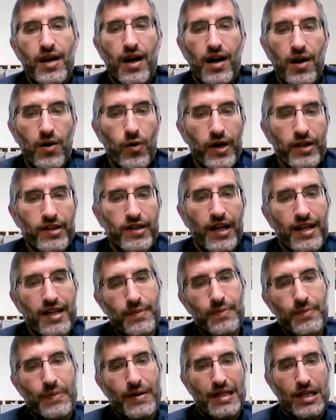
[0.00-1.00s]
went and
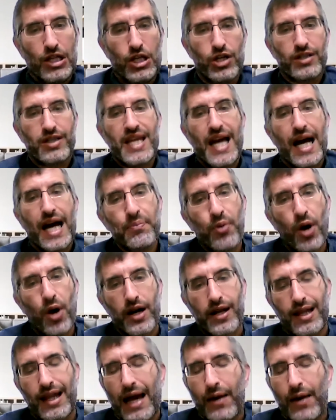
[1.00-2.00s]
he learned that
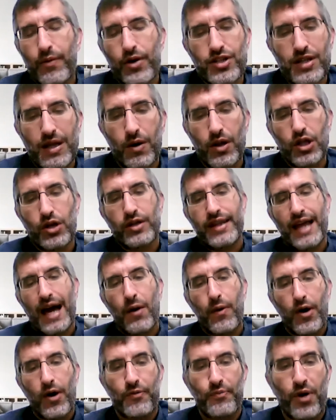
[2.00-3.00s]
part of the language and I learned
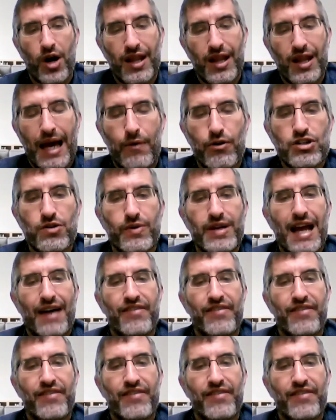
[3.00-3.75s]
that one part of the language, and